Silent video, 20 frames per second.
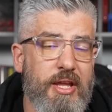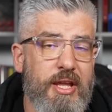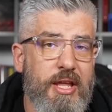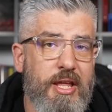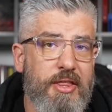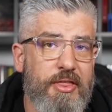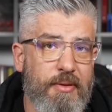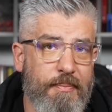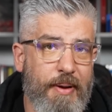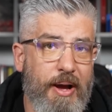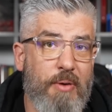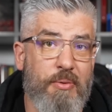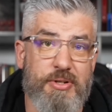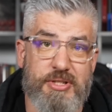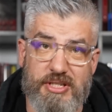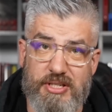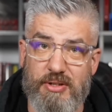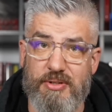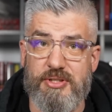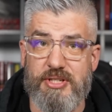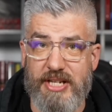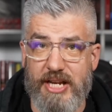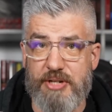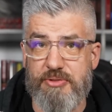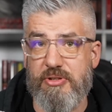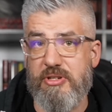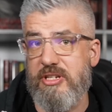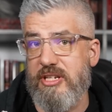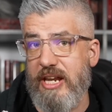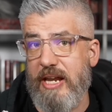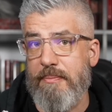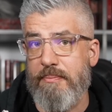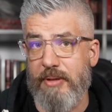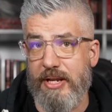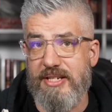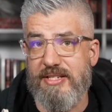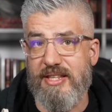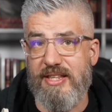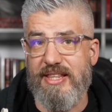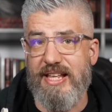the bout was still scheduled to take
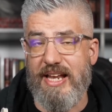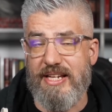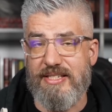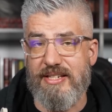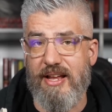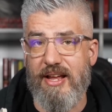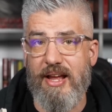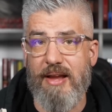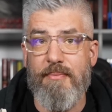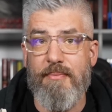place at that time.